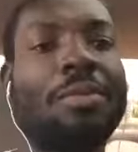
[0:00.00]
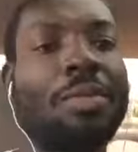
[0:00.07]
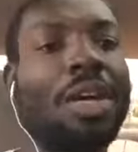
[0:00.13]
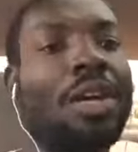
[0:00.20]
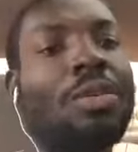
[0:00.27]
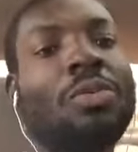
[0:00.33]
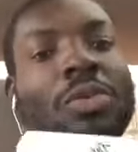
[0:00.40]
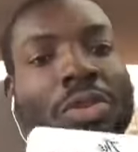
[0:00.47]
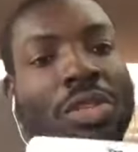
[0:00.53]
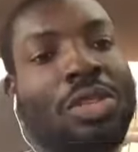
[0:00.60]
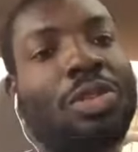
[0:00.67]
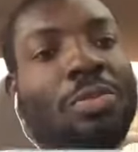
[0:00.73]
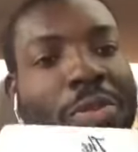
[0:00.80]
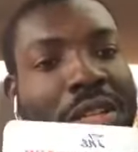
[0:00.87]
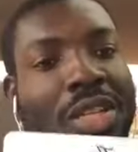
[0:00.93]
And would
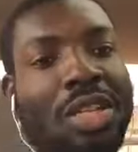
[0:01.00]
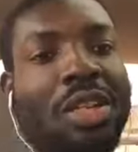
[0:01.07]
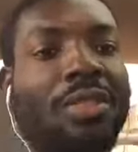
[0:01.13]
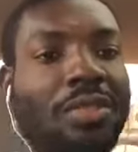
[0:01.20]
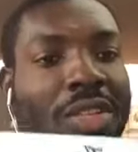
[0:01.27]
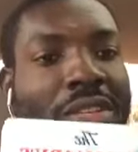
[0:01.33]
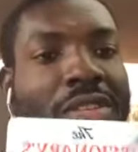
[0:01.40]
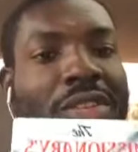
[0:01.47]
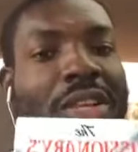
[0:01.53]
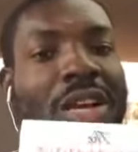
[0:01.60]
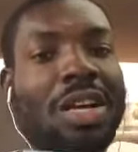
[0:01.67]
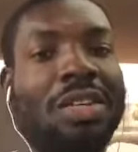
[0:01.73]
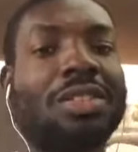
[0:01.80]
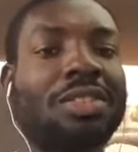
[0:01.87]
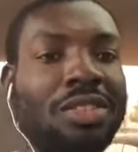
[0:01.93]
you believe it,
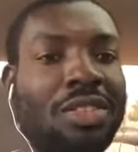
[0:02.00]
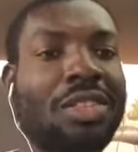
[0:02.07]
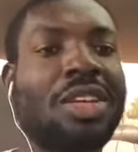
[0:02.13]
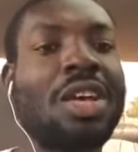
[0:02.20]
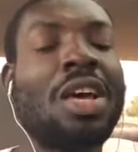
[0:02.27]
guys?